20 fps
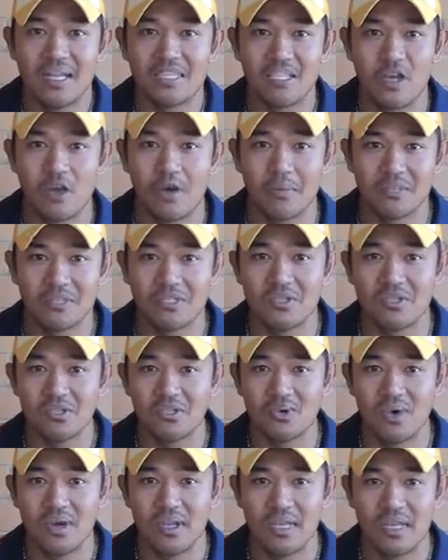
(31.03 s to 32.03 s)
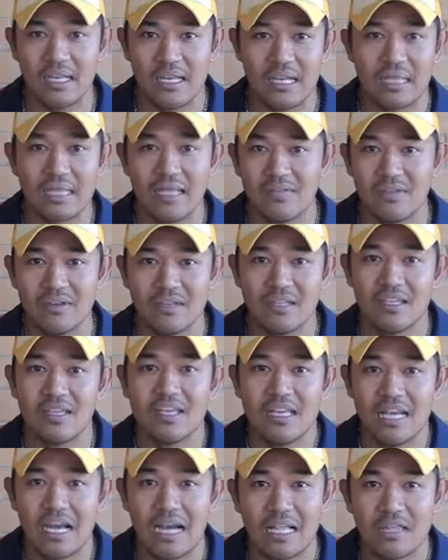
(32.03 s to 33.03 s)
So I'm still enjoying it, loving it,
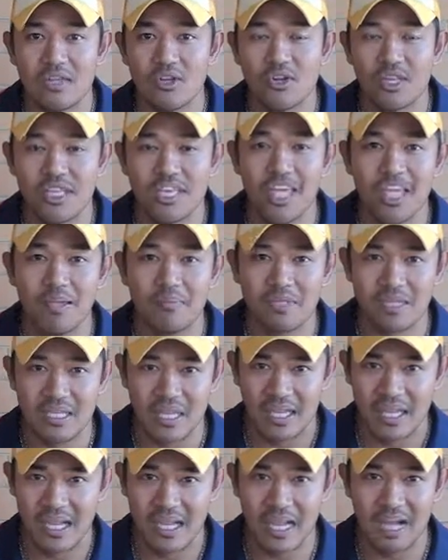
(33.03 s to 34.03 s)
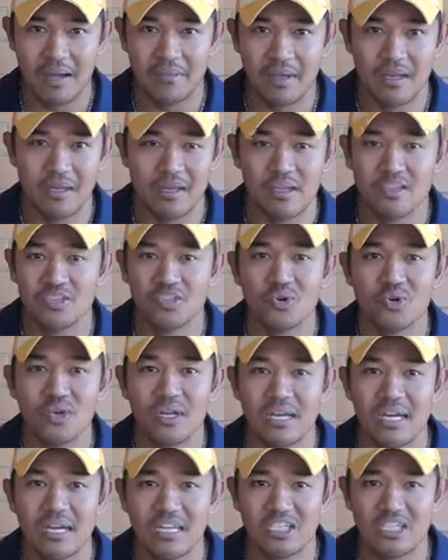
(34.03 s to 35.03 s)
learning heaps, and
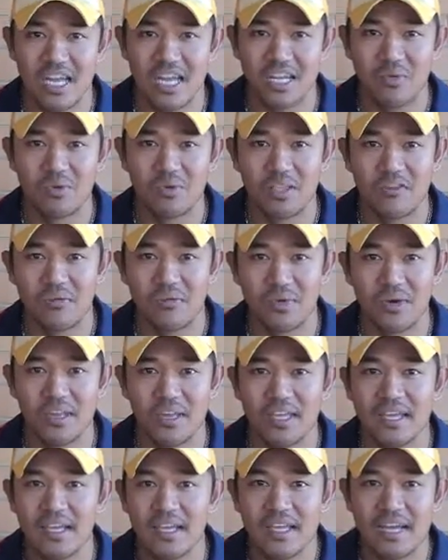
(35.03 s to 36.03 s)
enjoy chatting with everybody